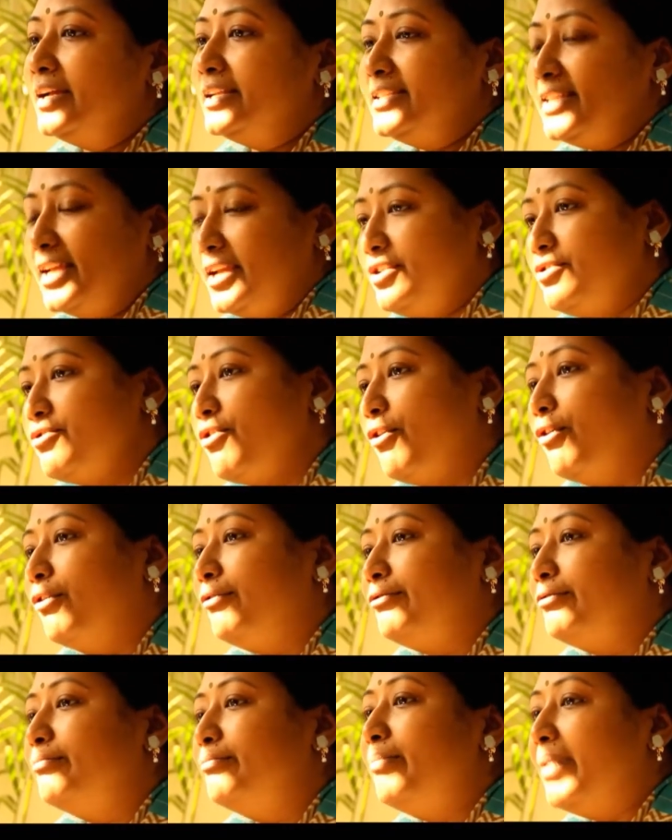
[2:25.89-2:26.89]
take
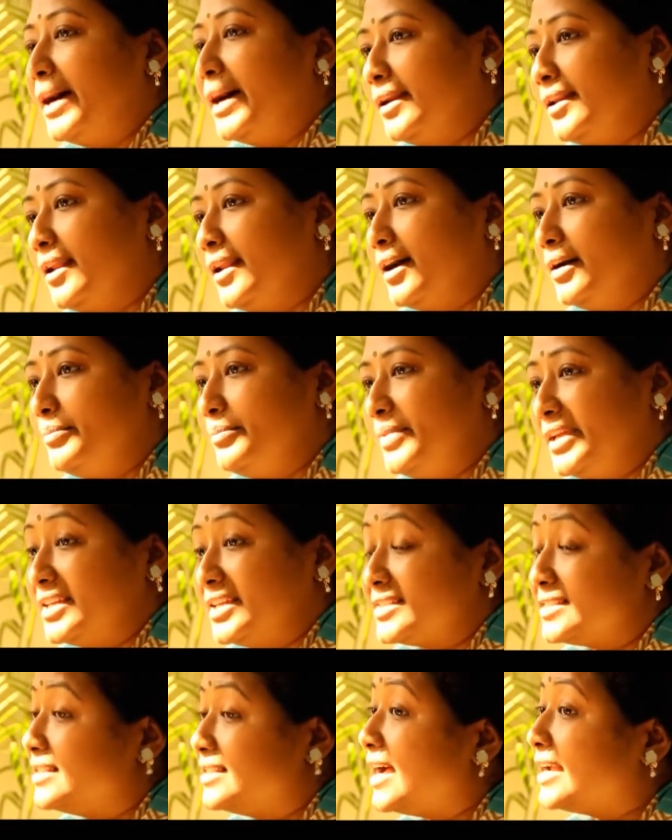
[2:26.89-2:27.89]
off Bangla
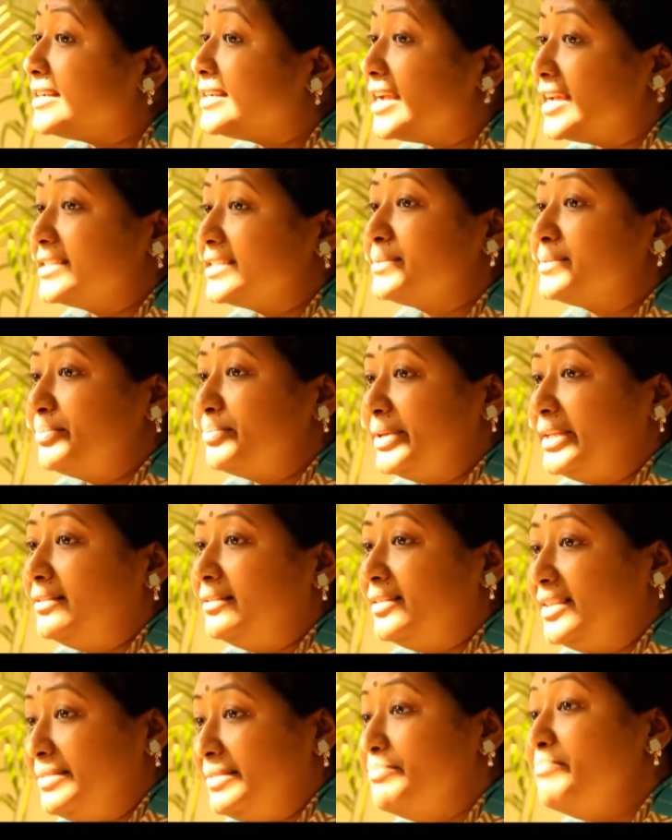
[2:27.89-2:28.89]
because that has
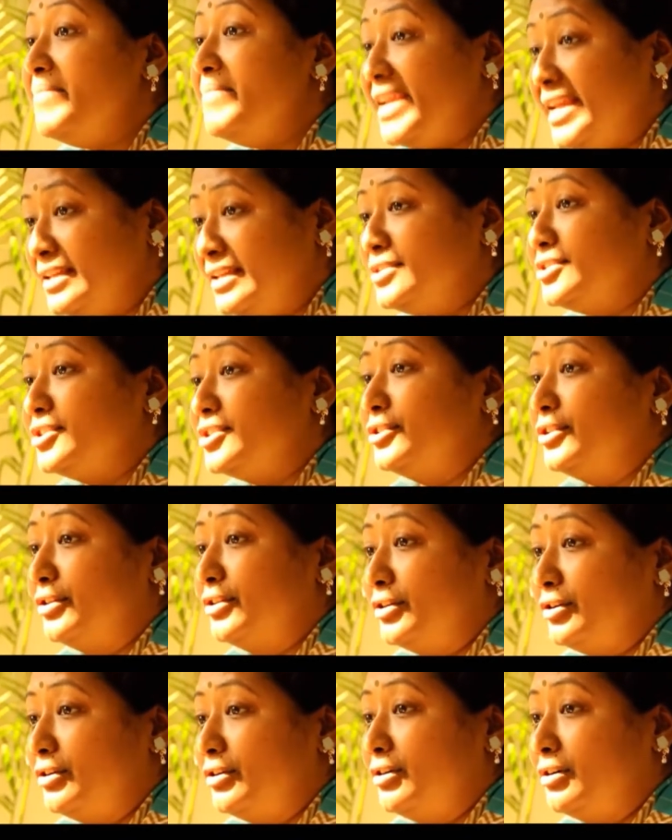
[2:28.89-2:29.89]
been the major